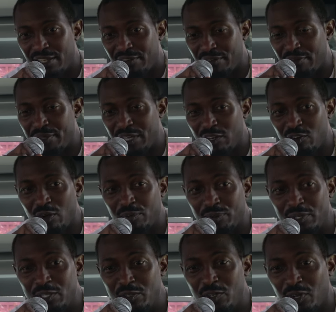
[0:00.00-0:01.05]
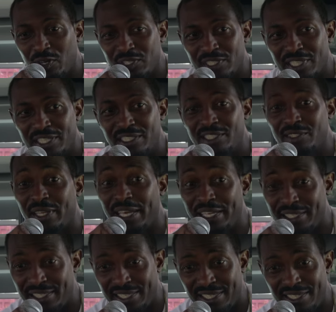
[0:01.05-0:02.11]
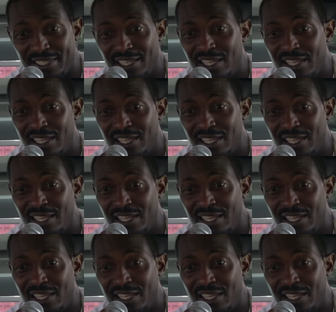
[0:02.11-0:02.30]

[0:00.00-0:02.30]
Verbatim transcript: from there grew up in New York City until 18.